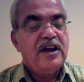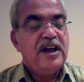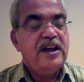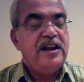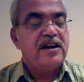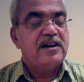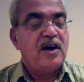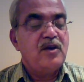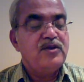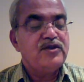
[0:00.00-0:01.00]
any
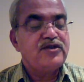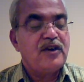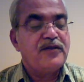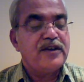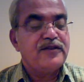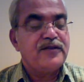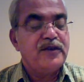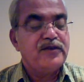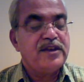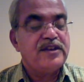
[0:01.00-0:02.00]
grounds of
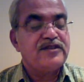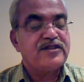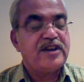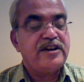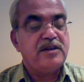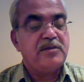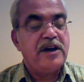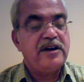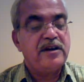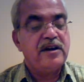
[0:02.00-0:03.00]
refusal stated
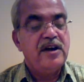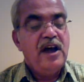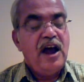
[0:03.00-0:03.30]
by her